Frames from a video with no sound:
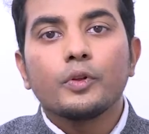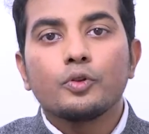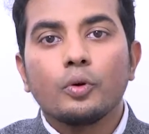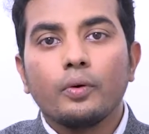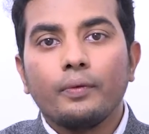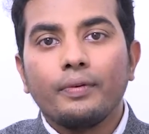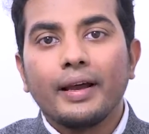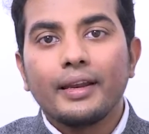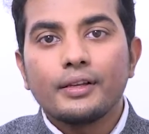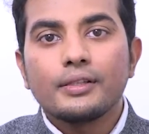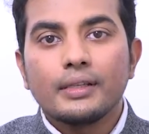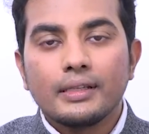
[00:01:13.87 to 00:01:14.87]
So
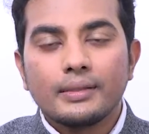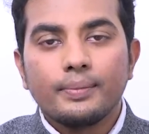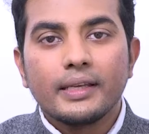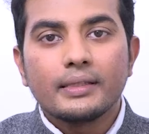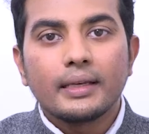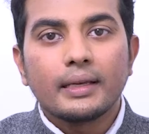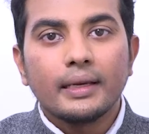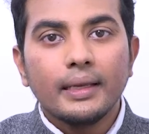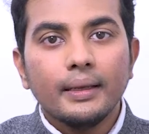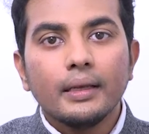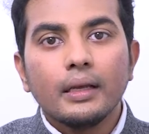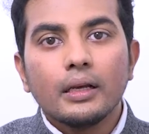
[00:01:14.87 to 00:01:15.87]
virus is
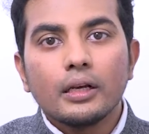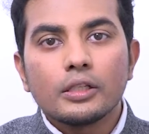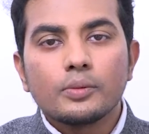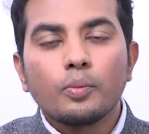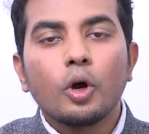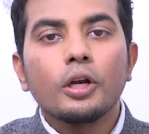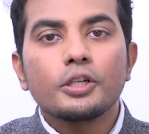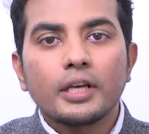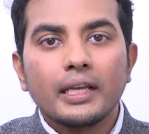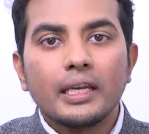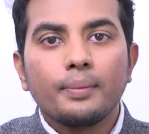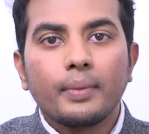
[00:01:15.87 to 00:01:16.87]
basically a small
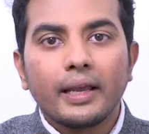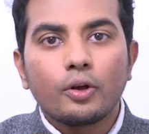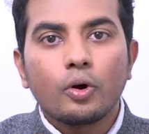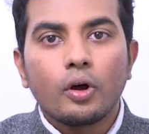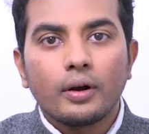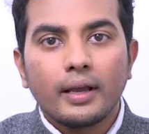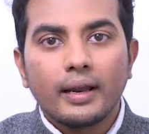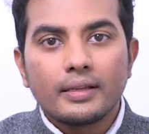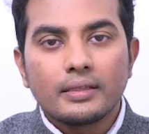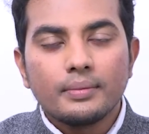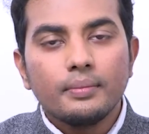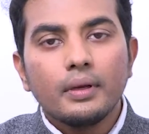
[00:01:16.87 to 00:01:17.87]
tiny
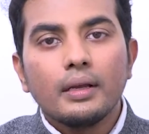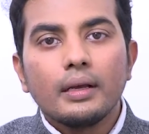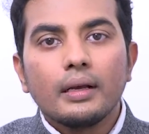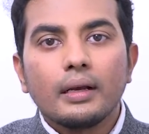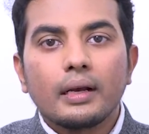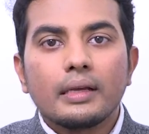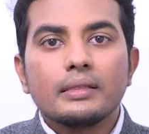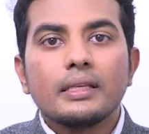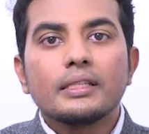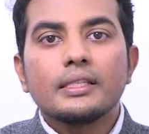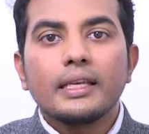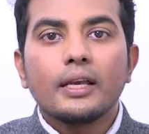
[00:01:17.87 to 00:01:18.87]
microorganism
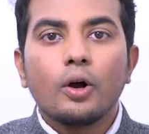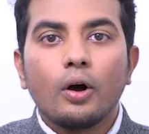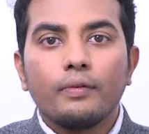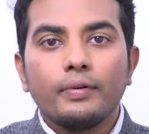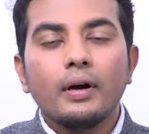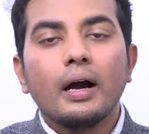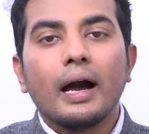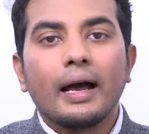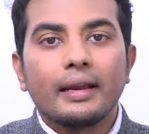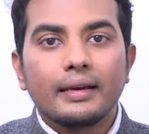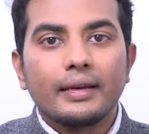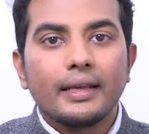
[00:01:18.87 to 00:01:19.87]
consisting of a
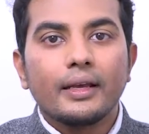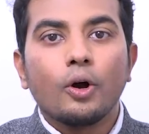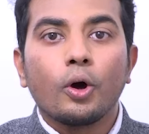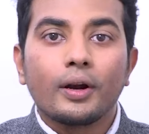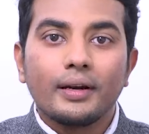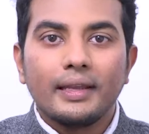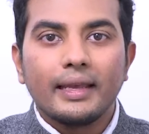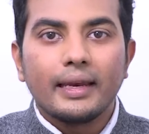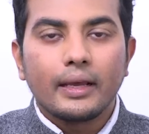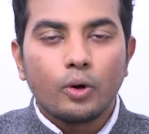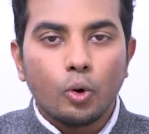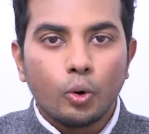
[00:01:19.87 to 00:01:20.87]
RNA or a
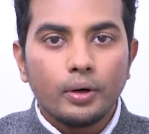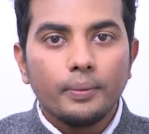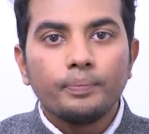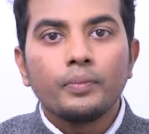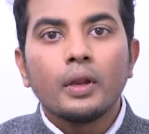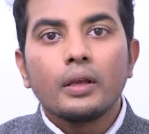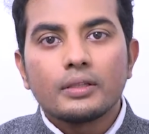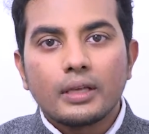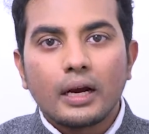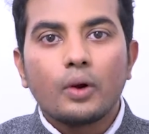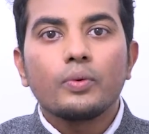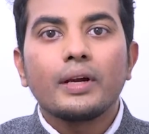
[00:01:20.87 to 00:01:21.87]
DNA code
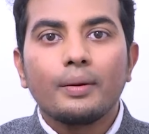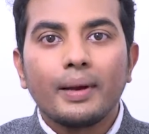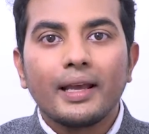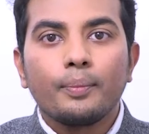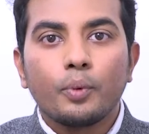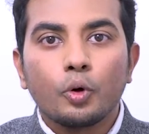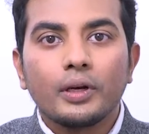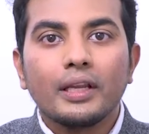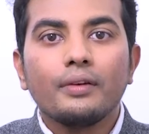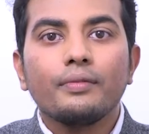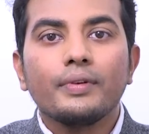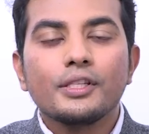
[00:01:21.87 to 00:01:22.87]
surrounded by a
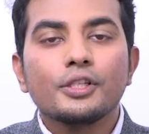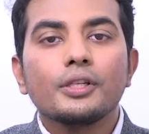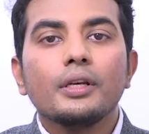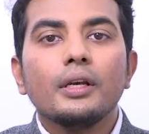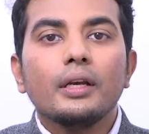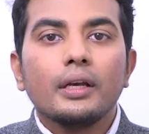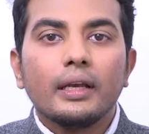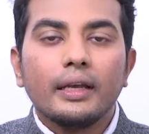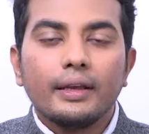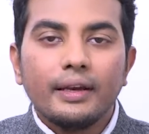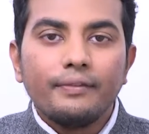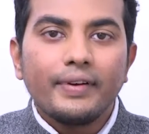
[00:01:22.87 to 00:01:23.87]
protein which
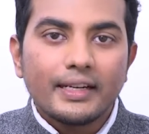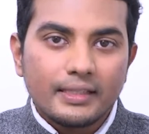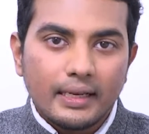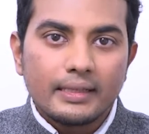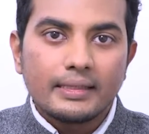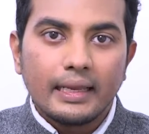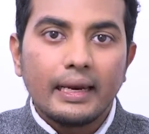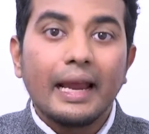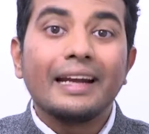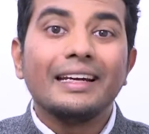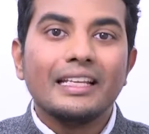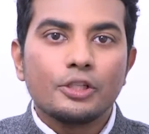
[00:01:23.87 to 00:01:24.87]
infects a cell
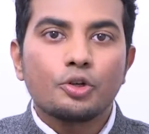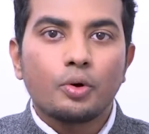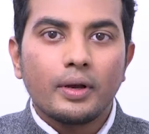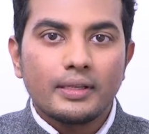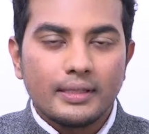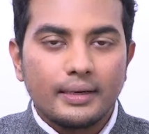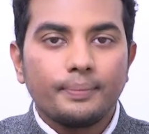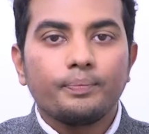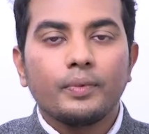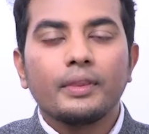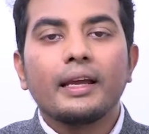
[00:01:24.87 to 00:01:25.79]
and destroys it.